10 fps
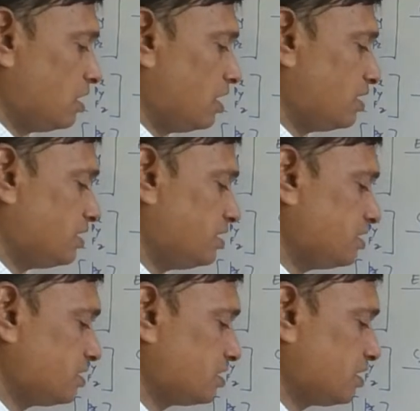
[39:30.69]
and
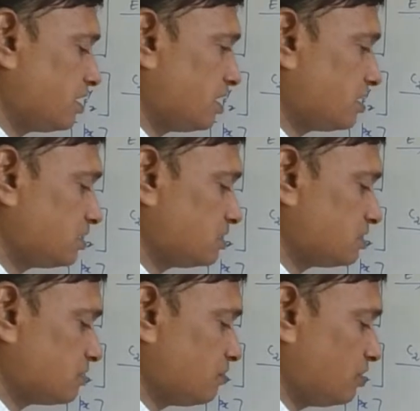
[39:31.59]
here character is
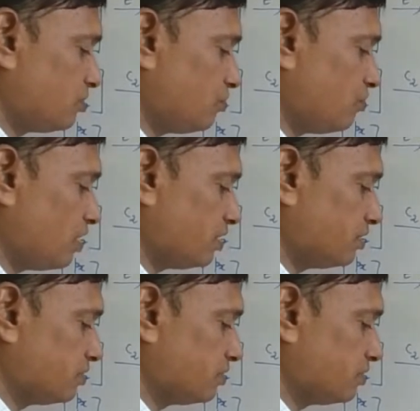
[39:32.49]
equal to 1.